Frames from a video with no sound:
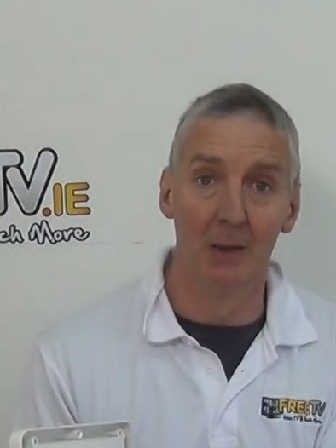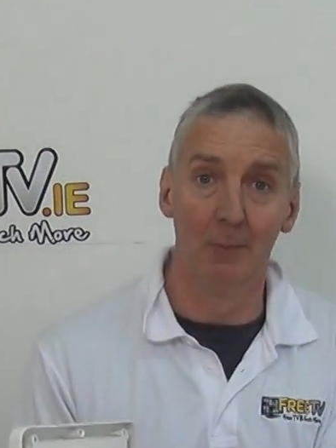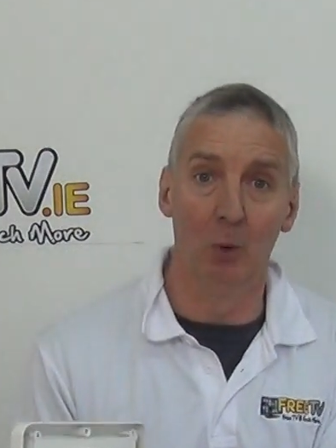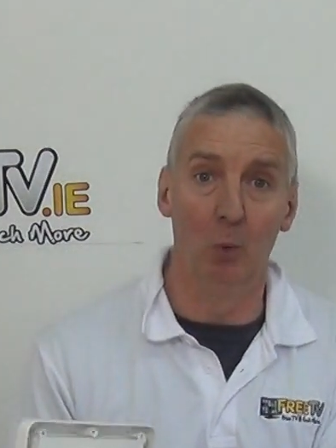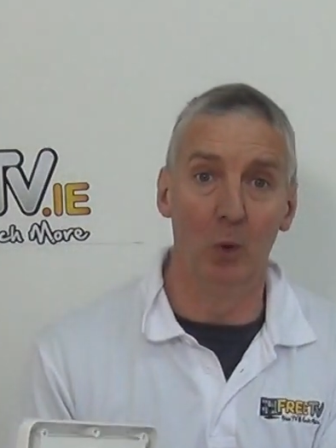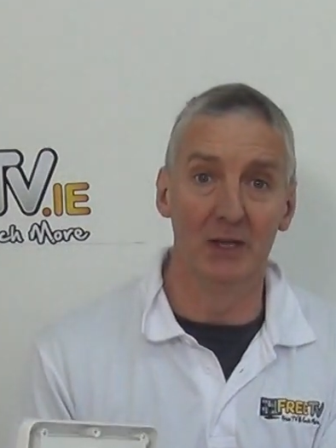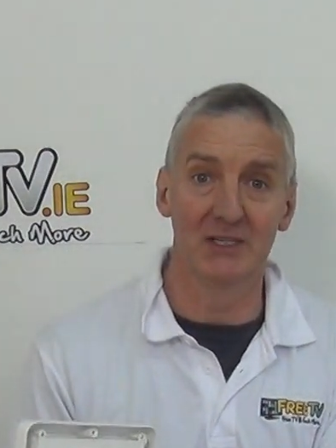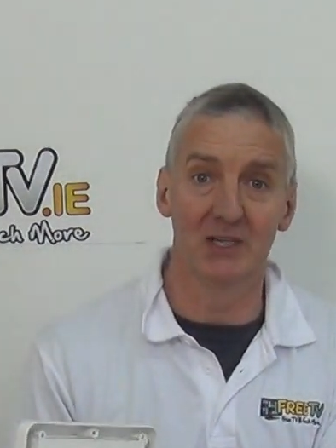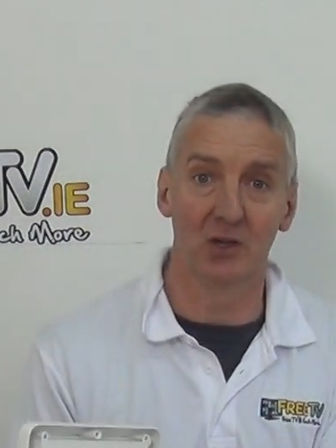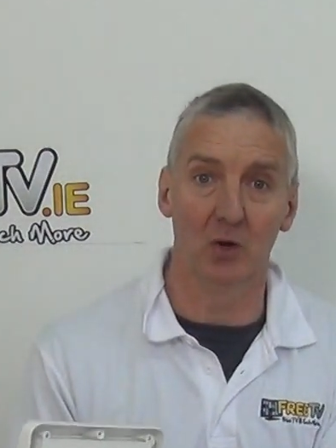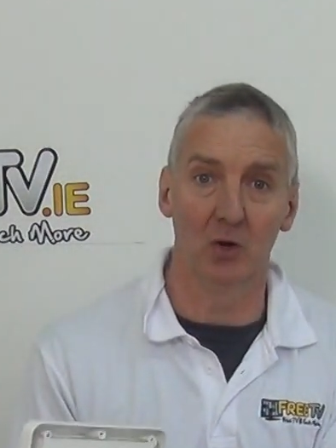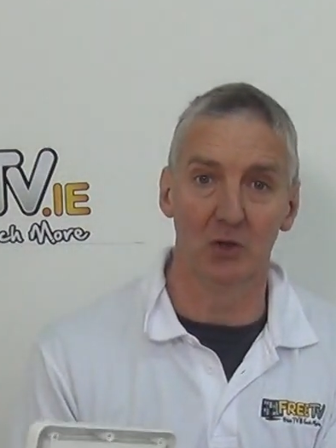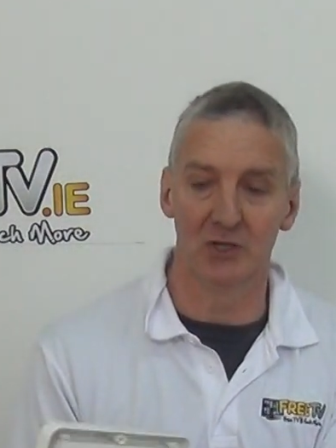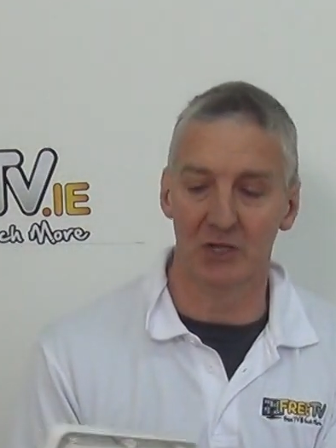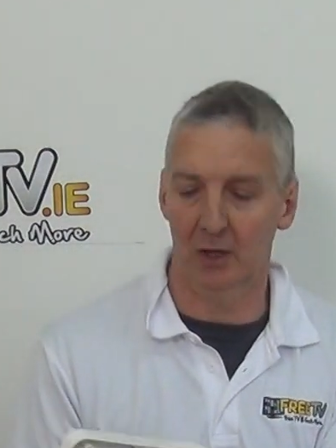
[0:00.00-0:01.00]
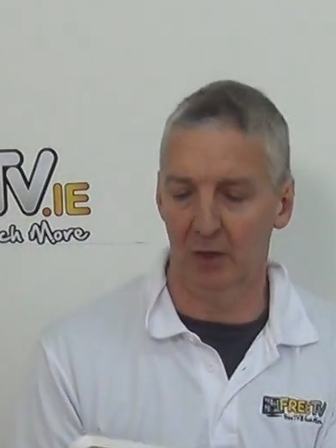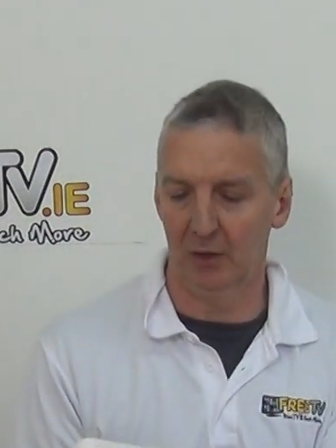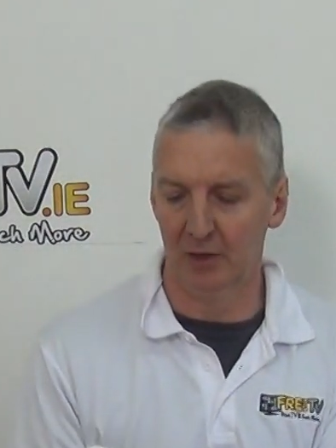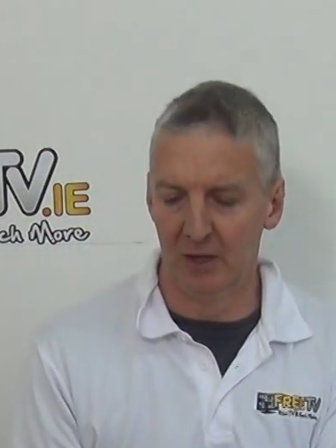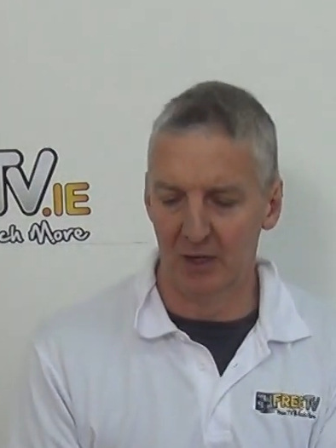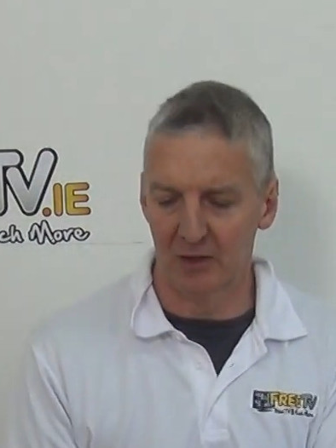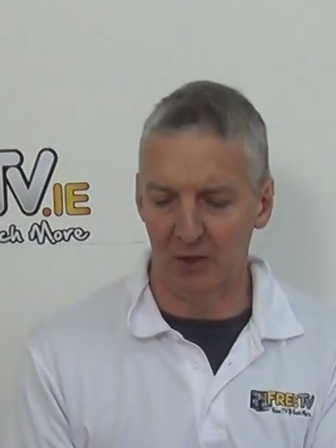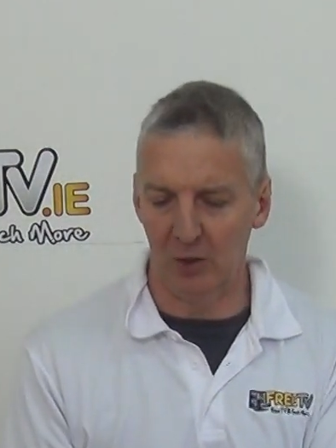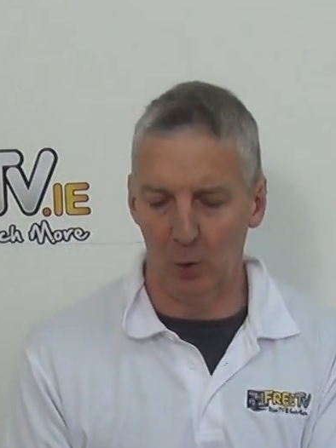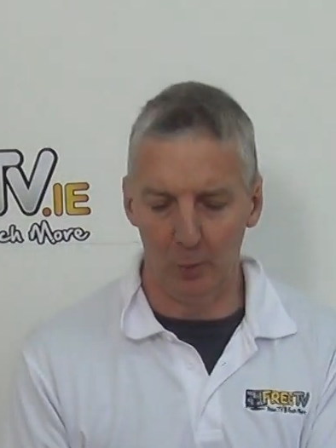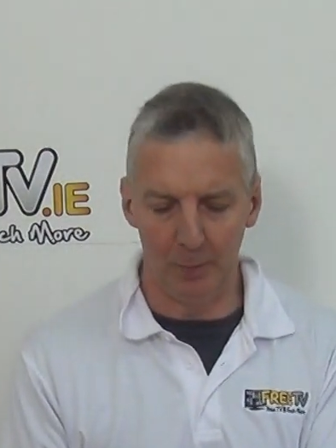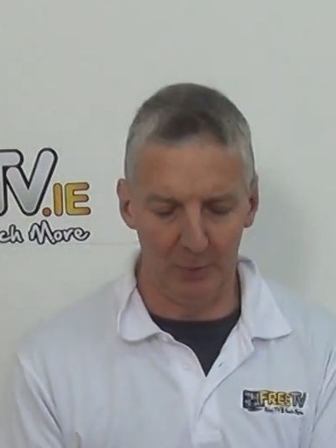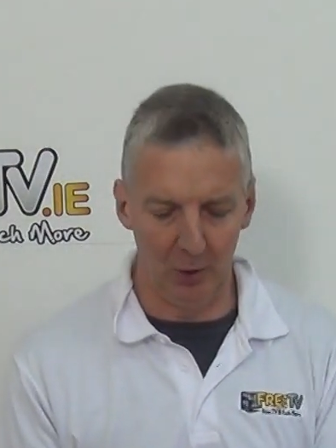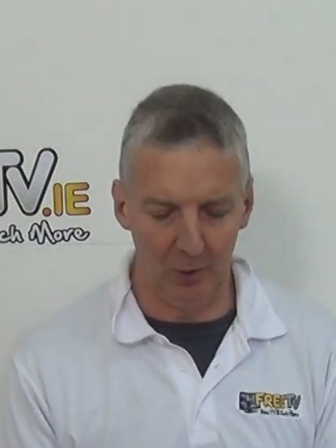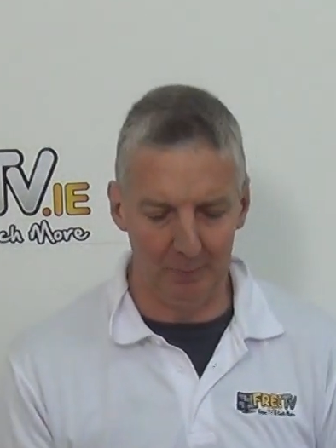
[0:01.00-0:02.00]
but once it turns on, they
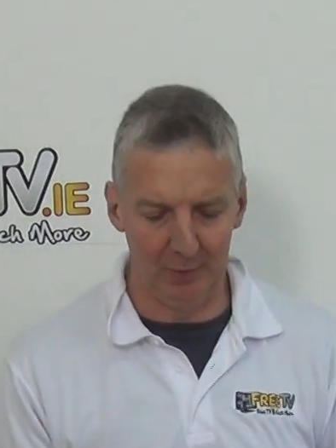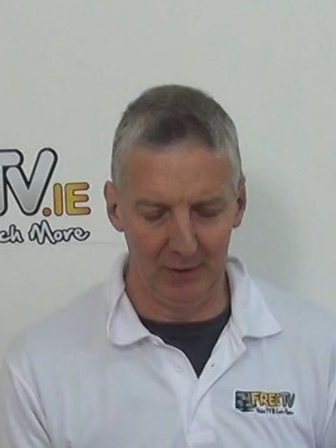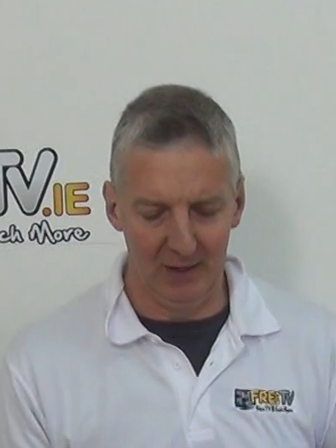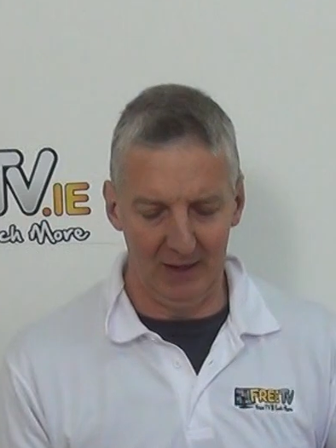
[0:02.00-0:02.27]
open up,